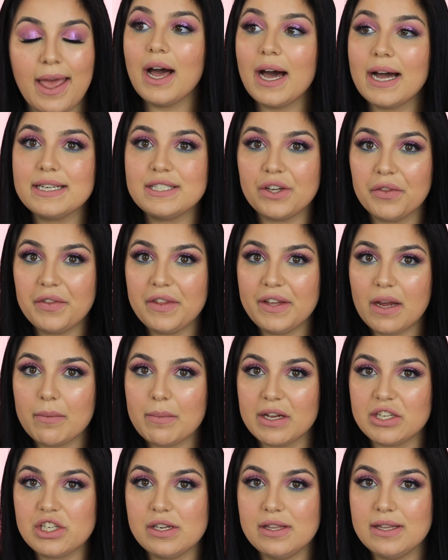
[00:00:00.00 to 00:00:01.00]
I don't think I
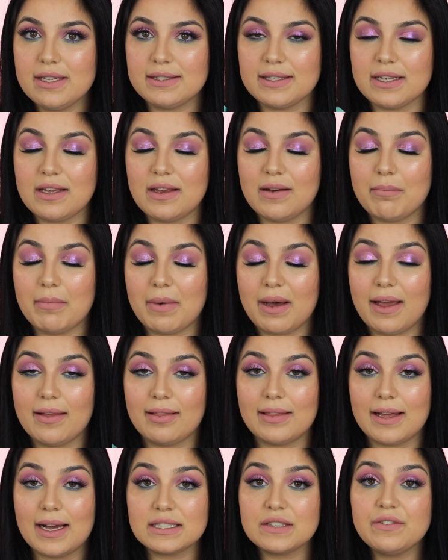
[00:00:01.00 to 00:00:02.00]
mentioned this in my
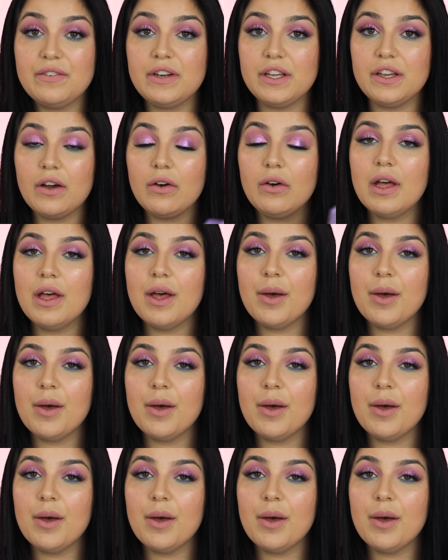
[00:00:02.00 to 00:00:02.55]
last video,